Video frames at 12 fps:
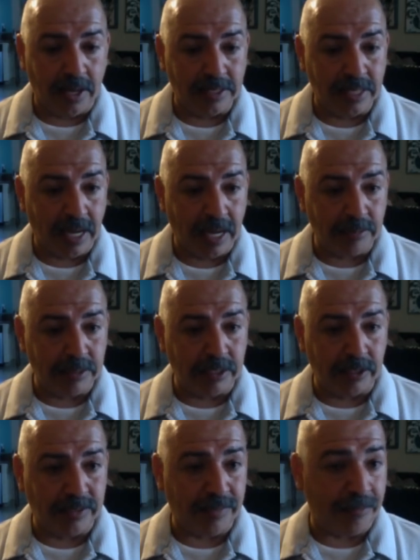lot of
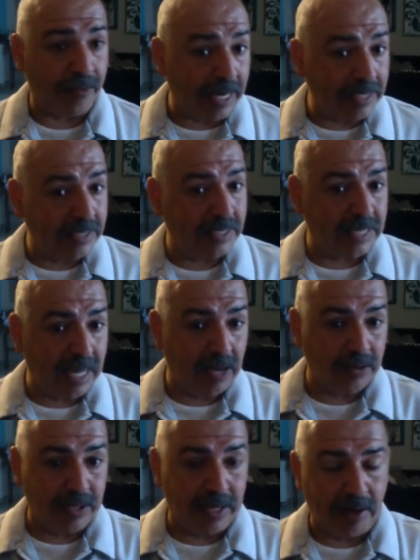times there's
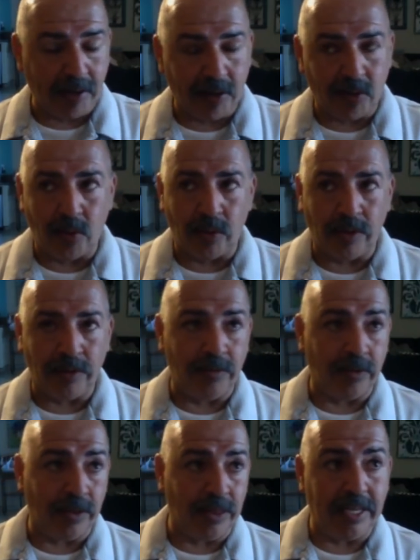phrases out there
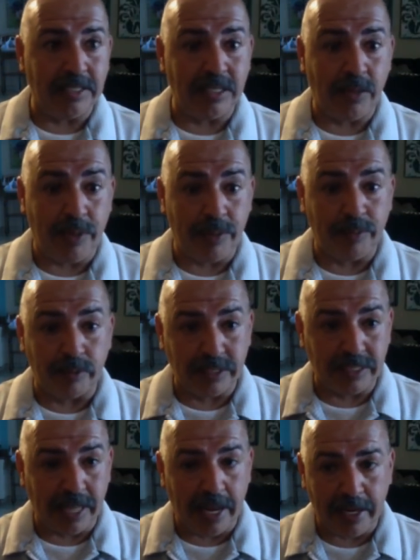or what things that
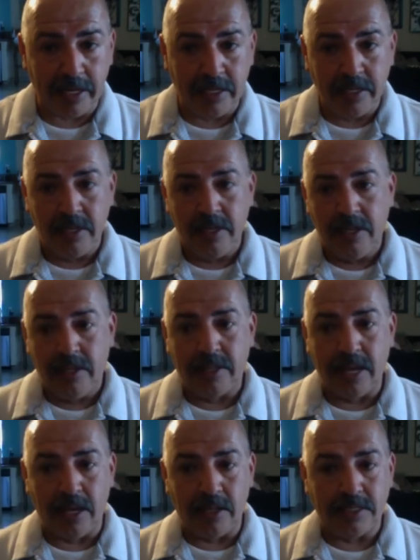people say
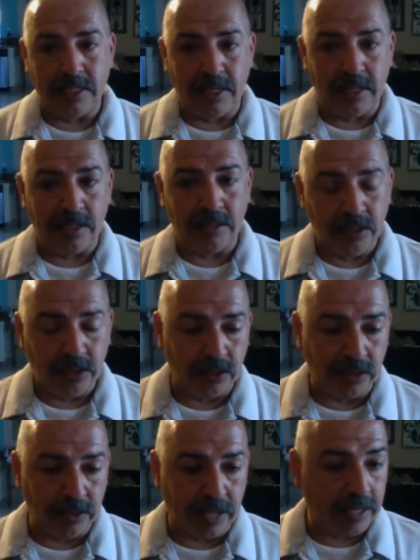that
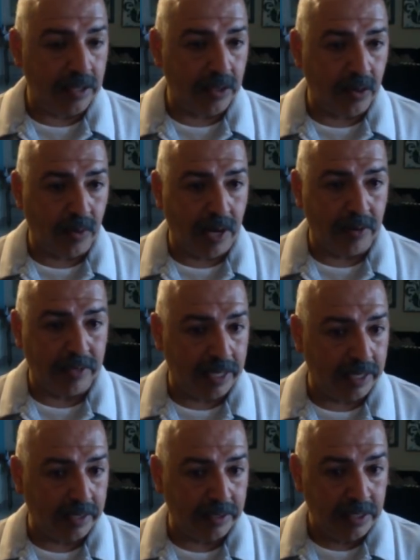they can go
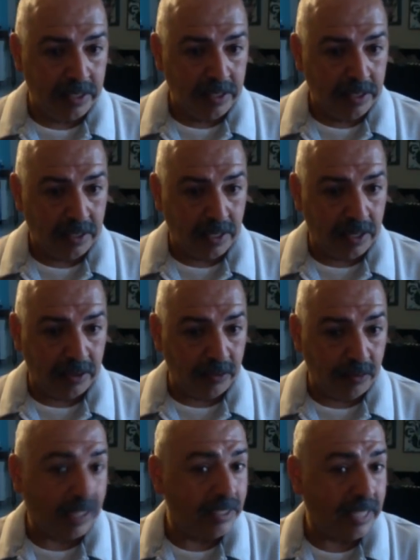out and
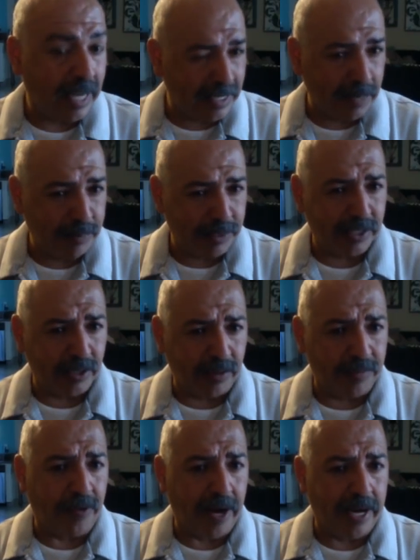want to take that
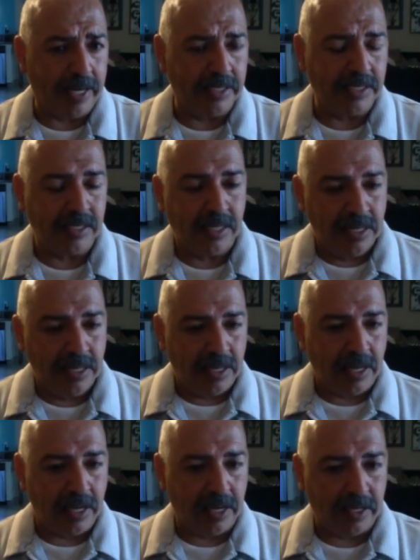particular phrase
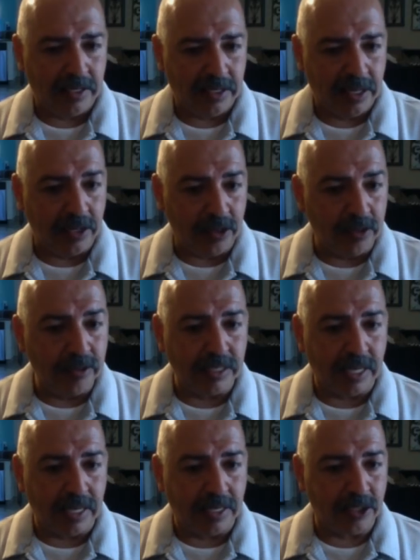and
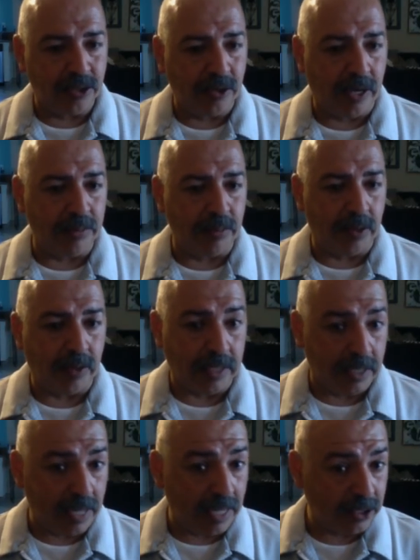use that as a
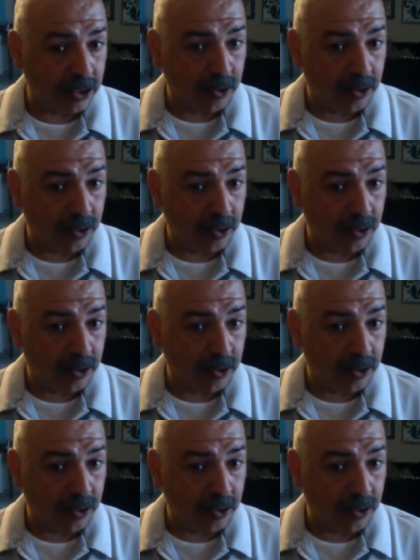trademark